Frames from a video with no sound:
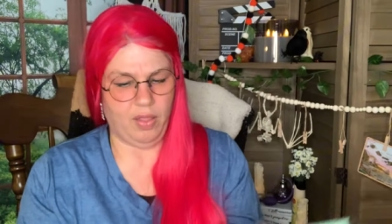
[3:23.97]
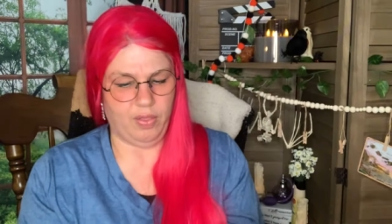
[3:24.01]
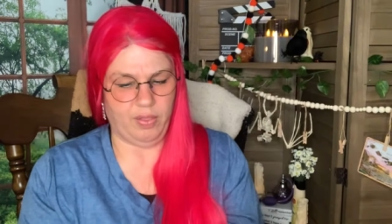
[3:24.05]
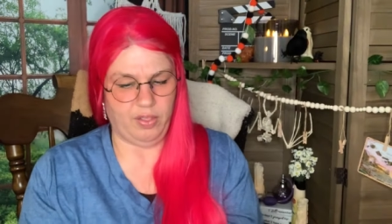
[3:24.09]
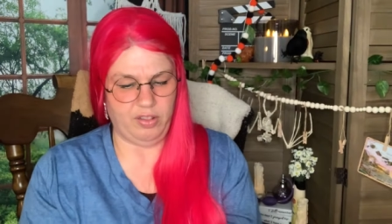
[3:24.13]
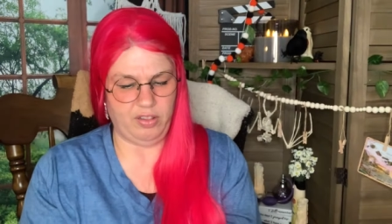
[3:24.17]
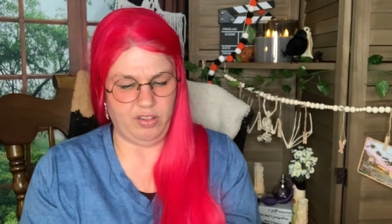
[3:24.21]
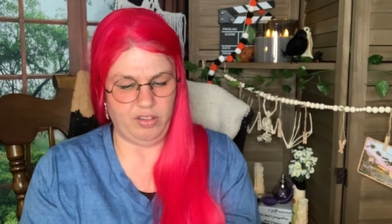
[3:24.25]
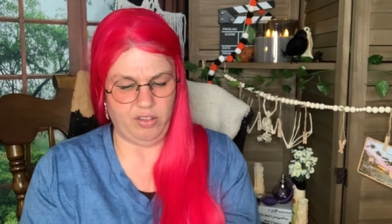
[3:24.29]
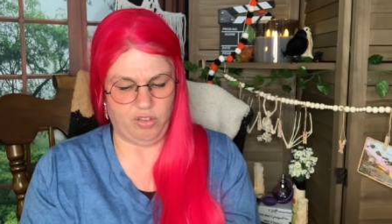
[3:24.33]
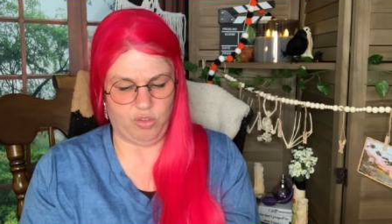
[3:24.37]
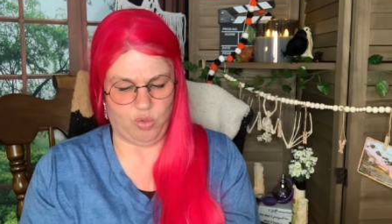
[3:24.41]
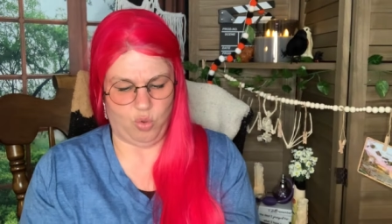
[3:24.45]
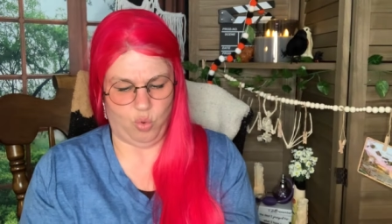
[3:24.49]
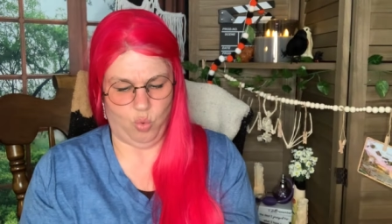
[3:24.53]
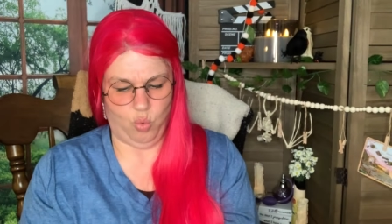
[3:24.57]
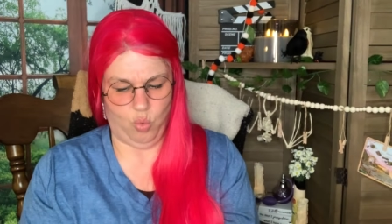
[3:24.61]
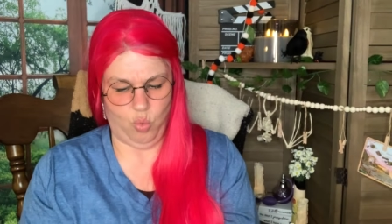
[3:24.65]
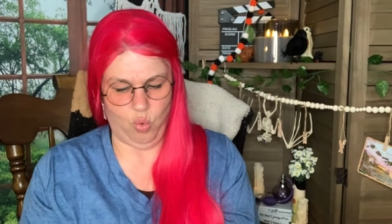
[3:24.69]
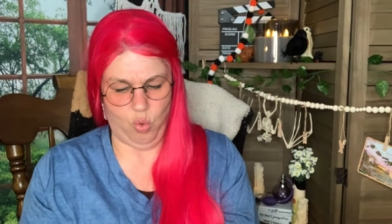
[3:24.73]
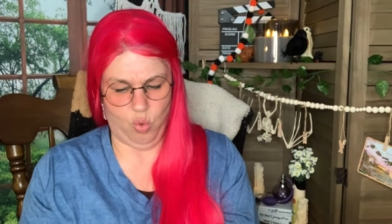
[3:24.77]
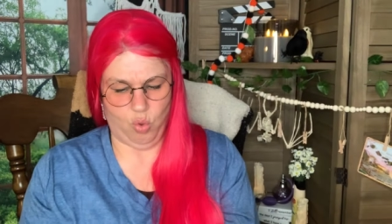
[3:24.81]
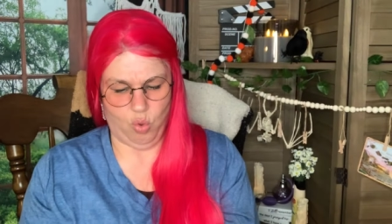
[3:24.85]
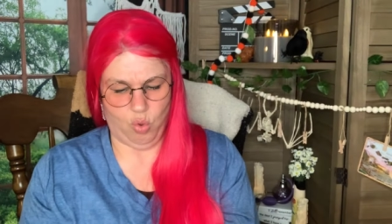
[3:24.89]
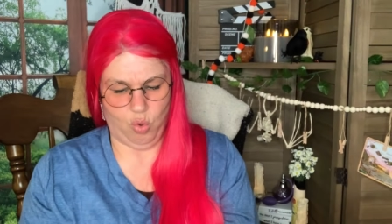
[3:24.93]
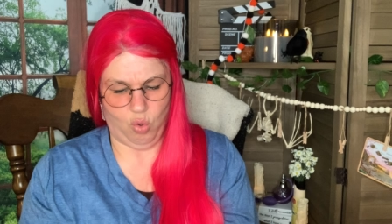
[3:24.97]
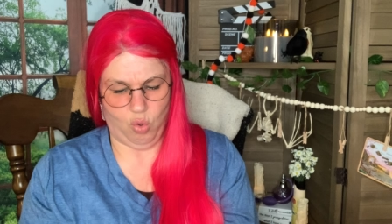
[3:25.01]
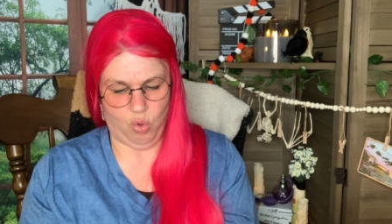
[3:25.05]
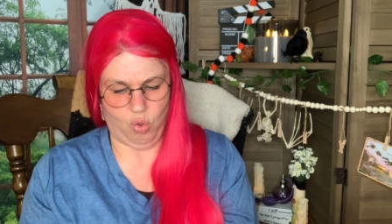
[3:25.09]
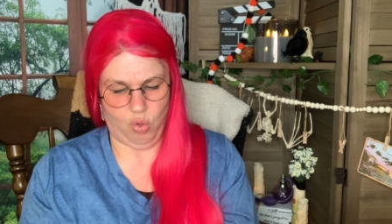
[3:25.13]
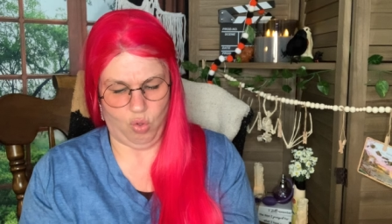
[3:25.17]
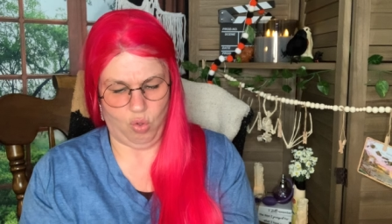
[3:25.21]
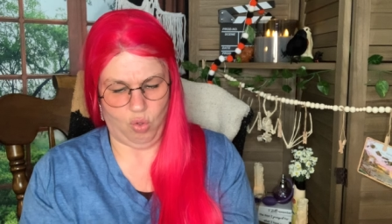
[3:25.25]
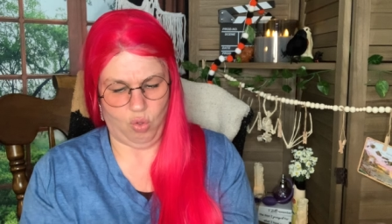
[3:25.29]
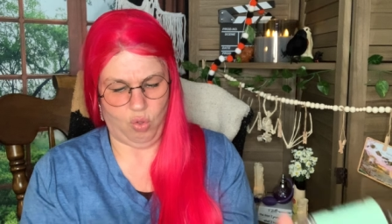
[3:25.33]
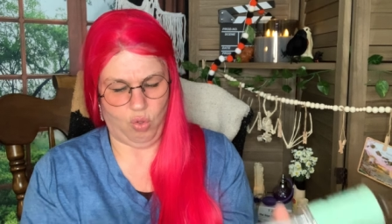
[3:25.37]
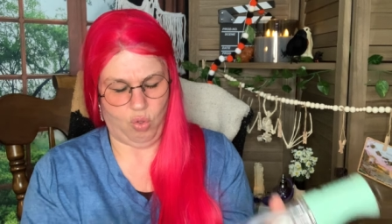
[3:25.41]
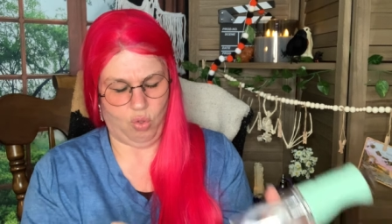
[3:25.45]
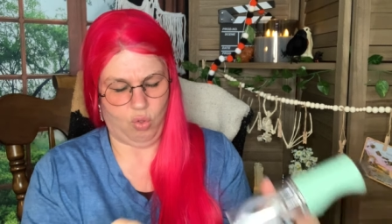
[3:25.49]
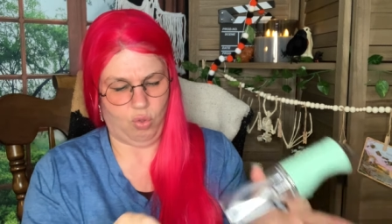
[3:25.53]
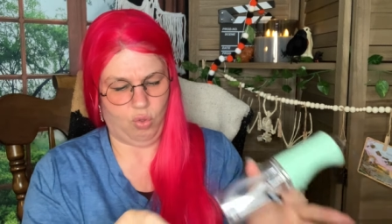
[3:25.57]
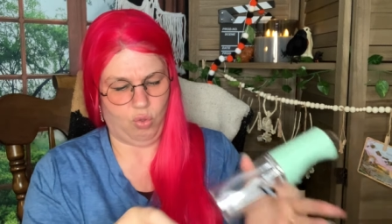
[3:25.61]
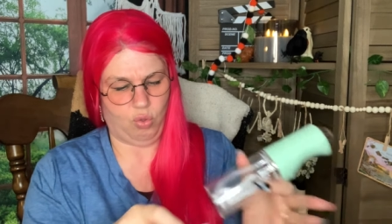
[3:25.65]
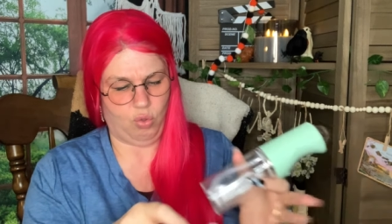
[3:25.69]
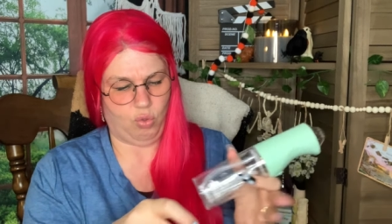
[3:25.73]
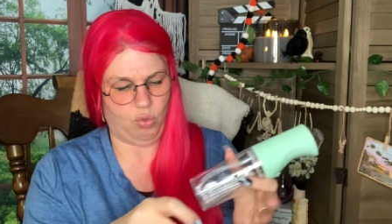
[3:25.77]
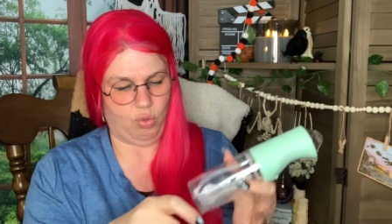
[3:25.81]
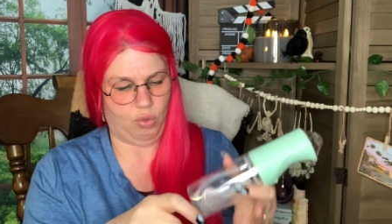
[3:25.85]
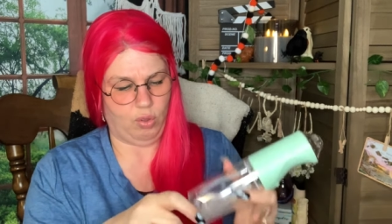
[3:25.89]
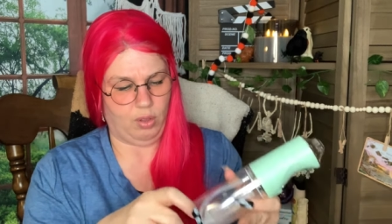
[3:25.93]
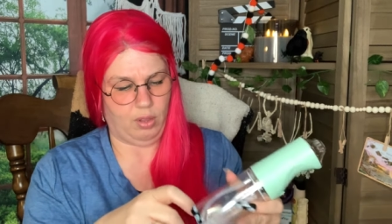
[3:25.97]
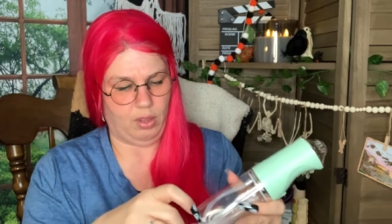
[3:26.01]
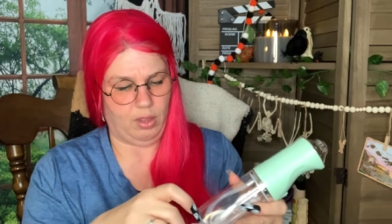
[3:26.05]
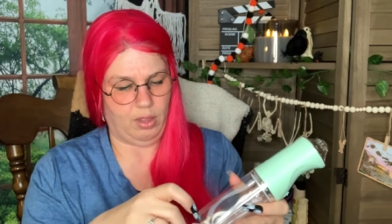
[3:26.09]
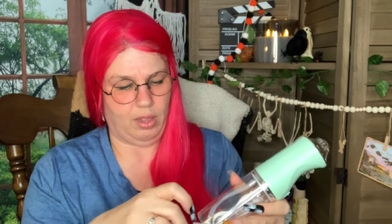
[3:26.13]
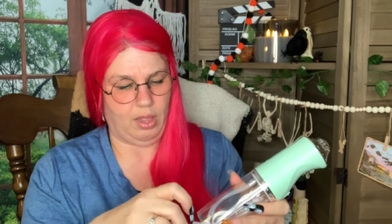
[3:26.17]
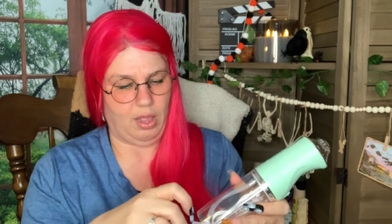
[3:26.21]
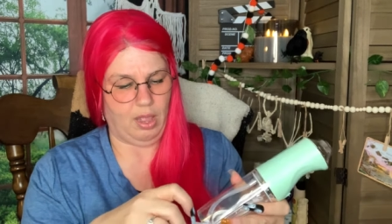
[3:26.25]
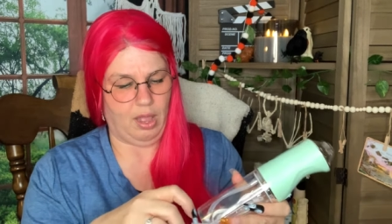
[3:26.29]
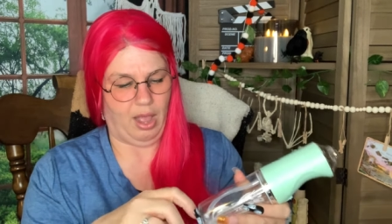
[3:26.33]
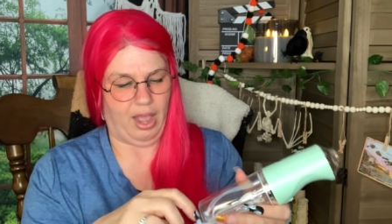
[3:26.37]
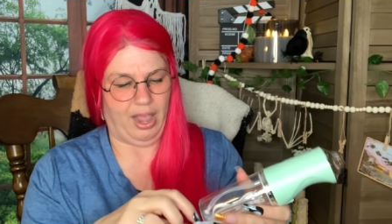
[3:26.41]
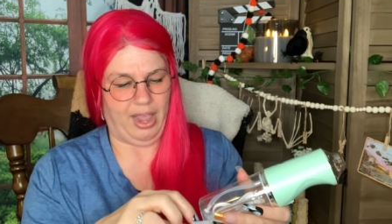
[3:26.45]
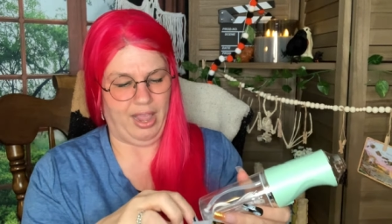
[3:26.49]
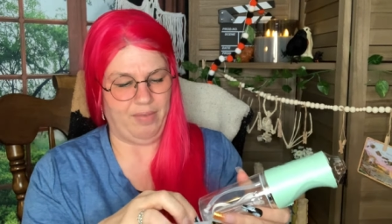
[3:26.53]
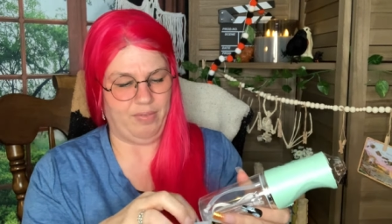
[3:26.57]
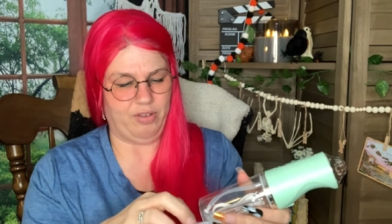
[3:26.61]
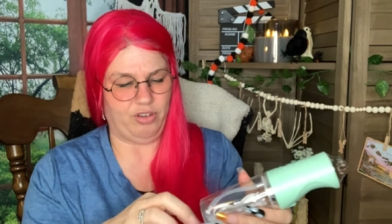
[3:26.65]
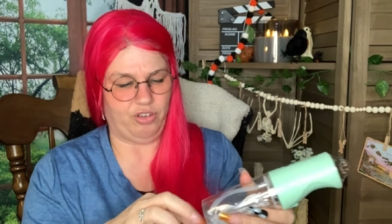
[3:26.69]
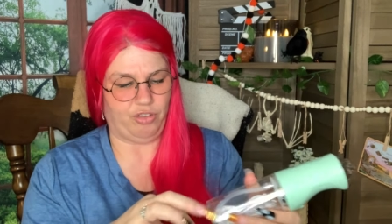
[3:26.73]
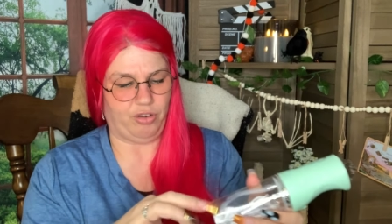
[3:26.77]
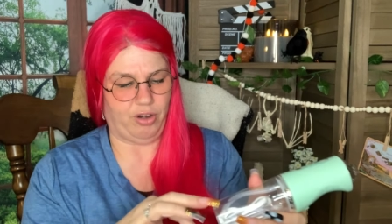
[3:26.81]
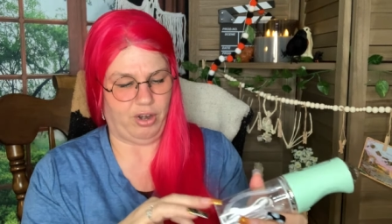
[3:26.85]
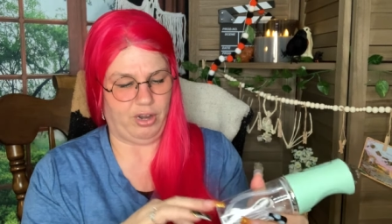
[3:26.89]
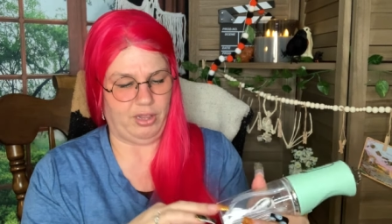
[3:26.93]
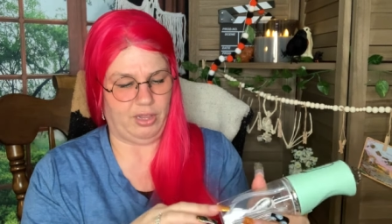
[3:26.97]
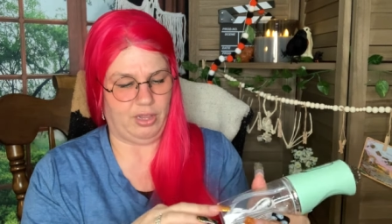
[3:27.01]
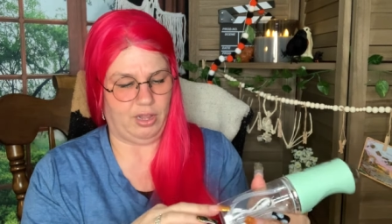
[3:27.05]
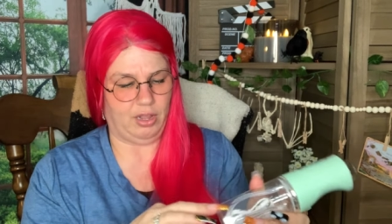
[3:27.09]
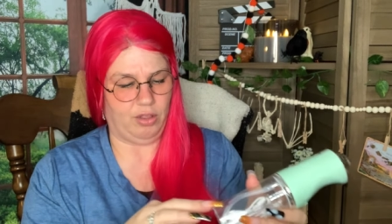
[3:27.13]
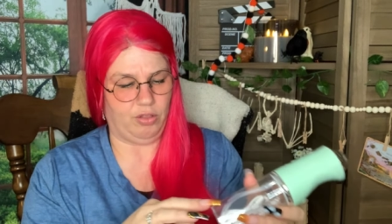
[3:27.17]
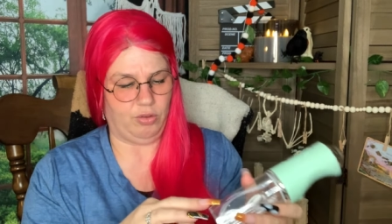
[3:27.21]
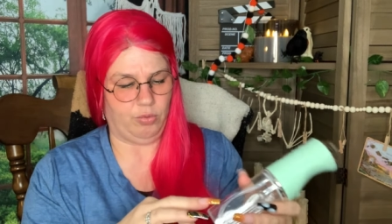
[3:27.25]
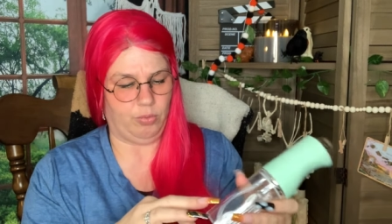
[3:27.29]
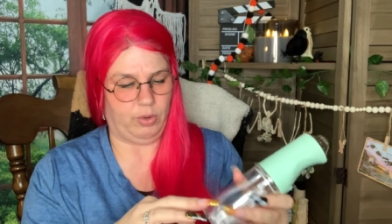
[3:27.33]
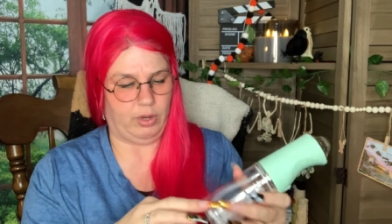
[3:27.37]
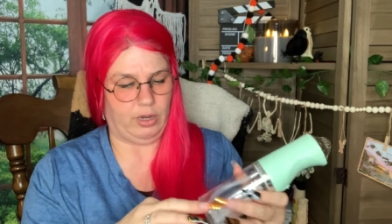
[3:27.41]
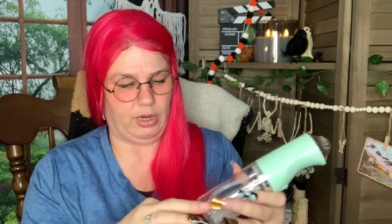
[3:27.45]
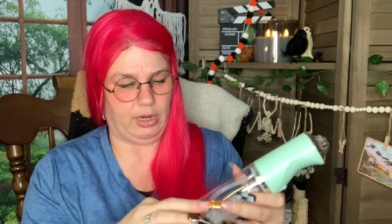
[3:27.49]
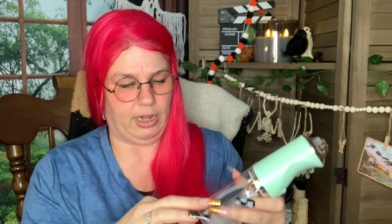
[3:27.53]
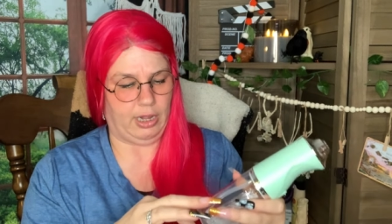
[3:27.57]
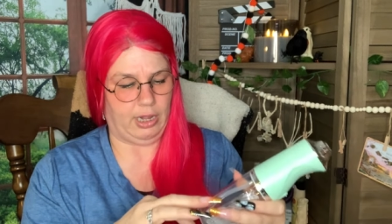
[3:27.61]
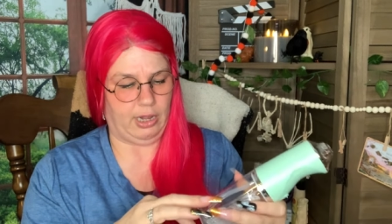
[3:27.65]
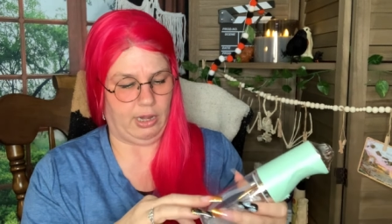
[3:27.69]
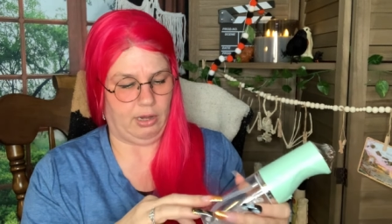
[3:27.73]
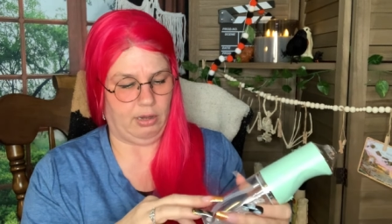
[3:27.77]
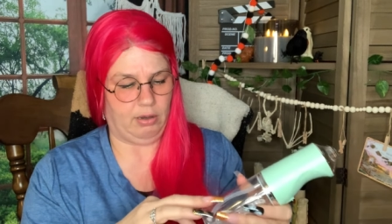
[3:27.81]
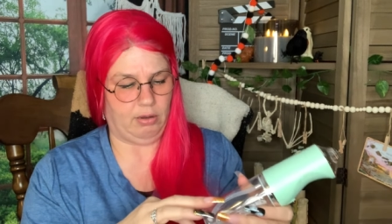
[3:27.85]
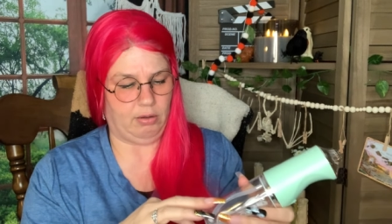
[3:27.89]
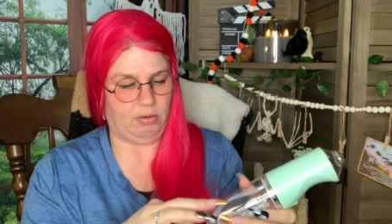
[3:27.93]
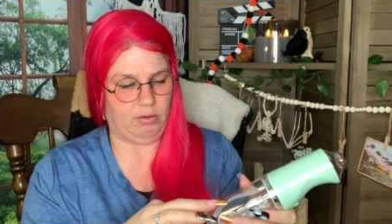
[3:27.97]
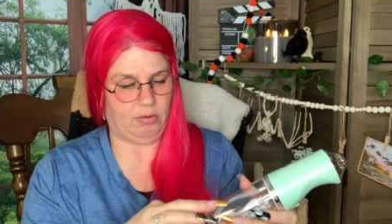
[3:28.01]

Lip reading: This is cool. I haven't tried the other one yet.